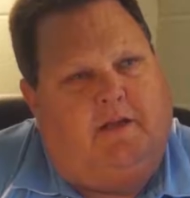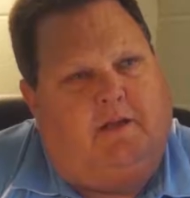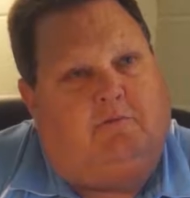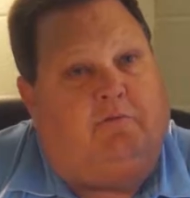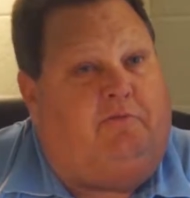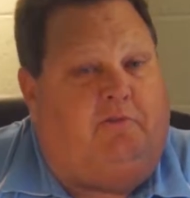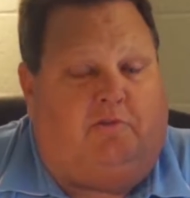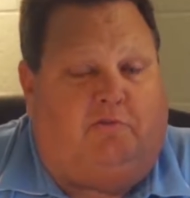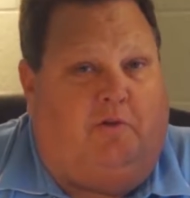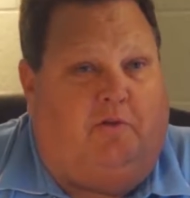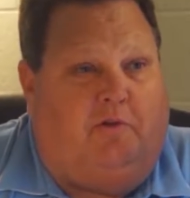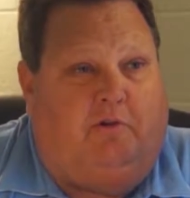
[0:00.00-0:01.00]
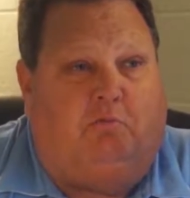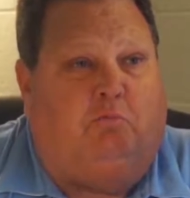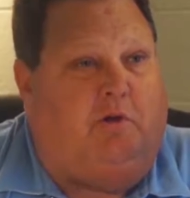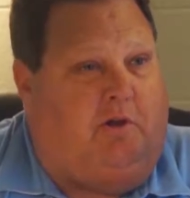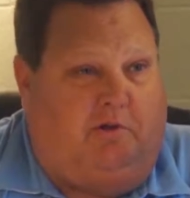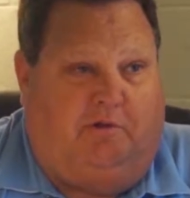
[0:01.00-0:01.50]
Yeah, well, first of all, they're a
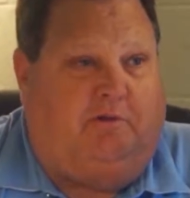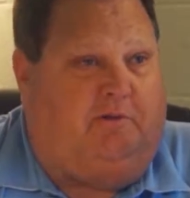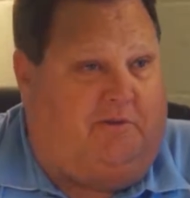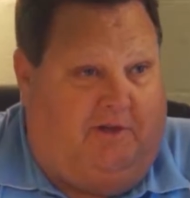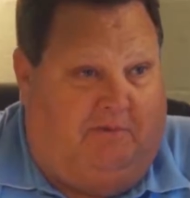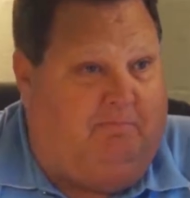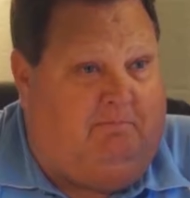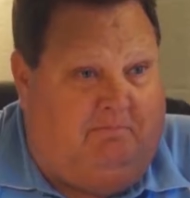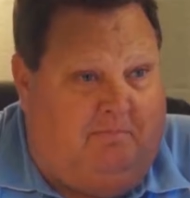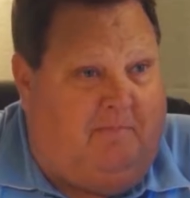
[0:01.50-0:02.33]
really good team.